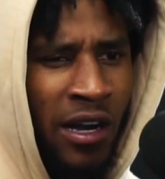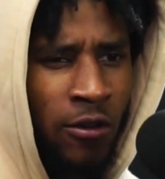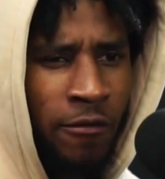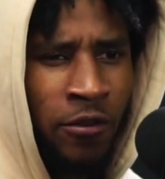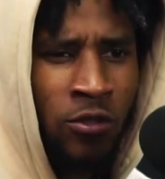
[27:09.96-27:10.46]

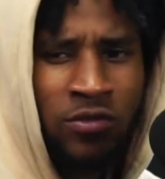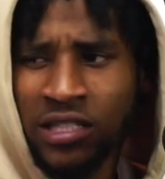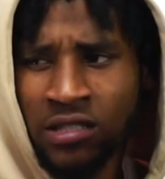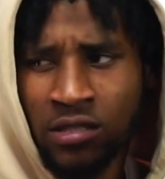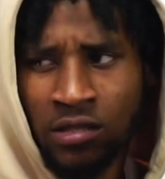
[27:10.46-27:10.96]
our film
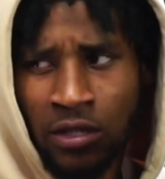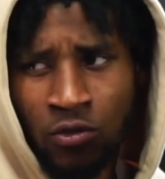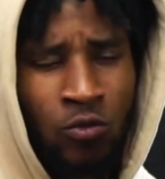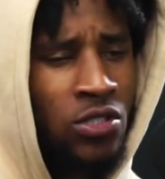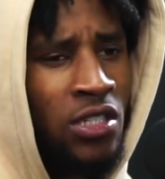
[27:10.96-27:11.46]
sessions and
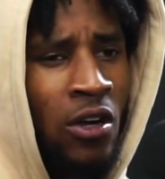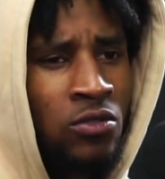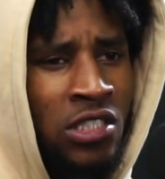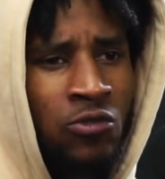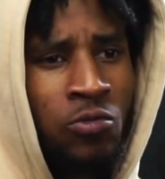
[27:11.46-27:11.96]
like we
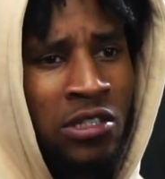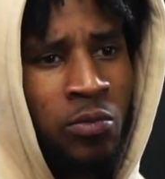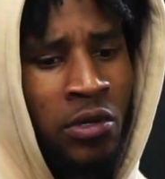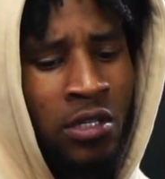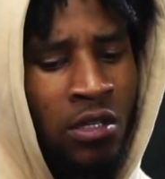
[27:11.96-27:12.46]
scouting teams we
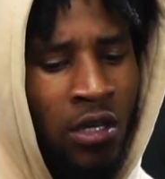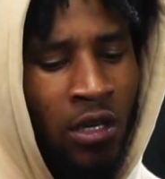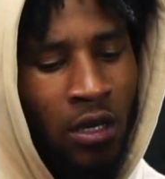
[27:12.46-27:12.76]
about to play,